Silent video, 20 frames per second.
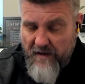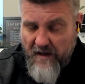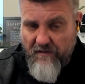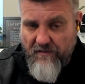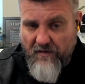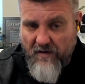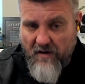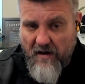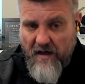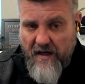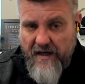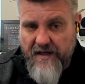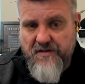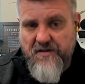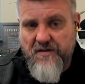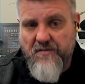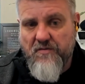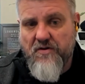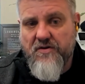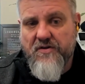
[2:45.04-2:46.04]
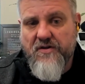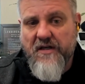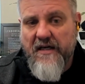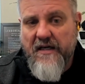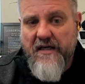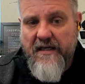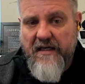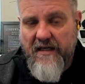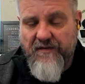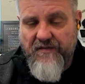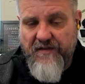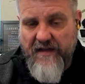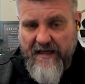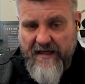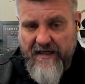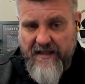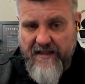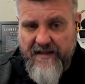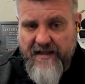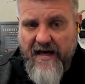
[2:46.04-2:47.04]
for our customers if they
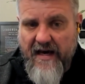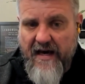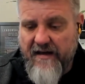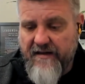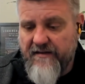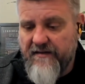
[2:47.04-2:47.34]
need that,